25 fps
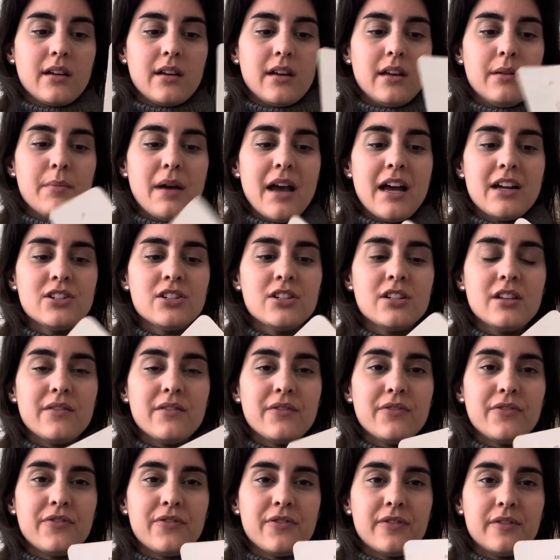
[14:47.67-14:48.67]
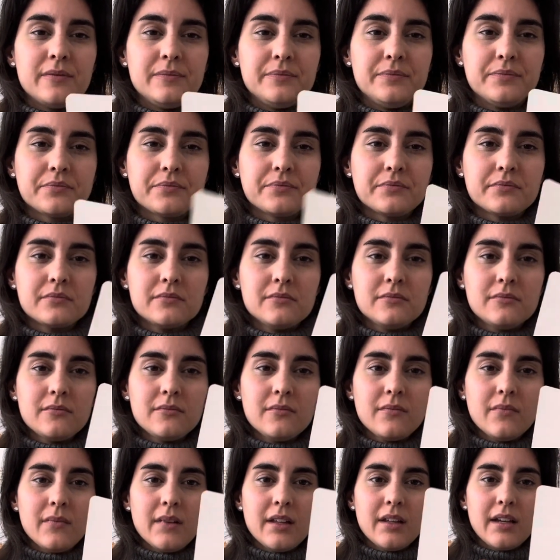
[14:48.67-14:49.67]
imagine if
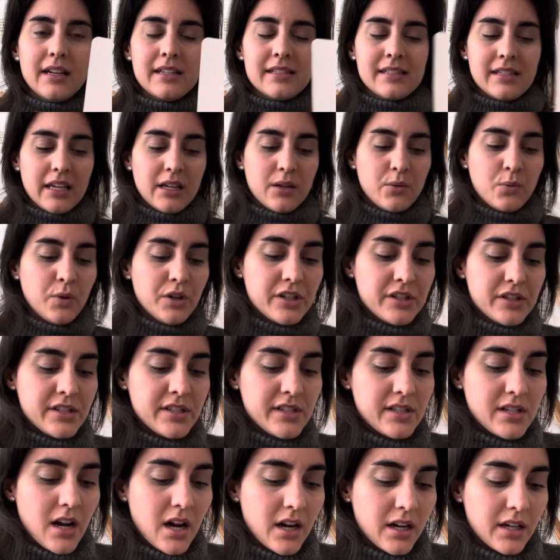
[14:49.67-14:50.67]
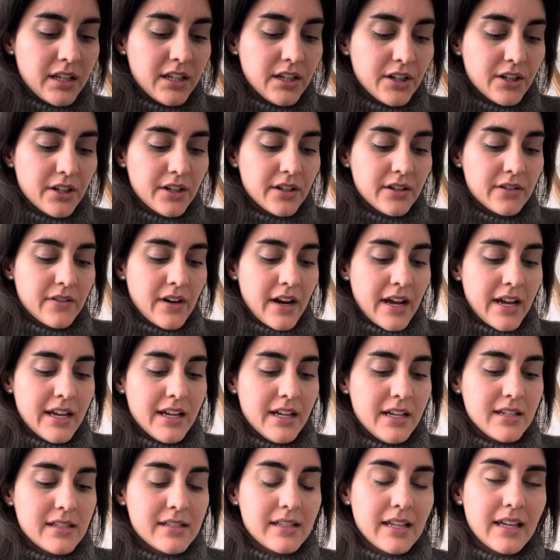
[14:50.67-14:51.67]
it's like we're stuck here,
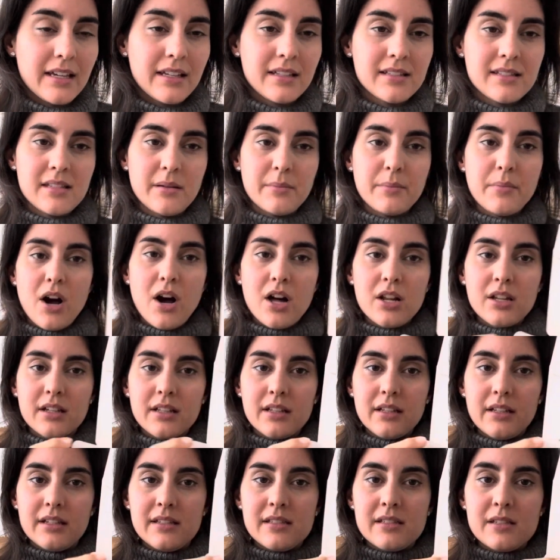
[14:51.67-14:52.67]
right? It's like, symbolically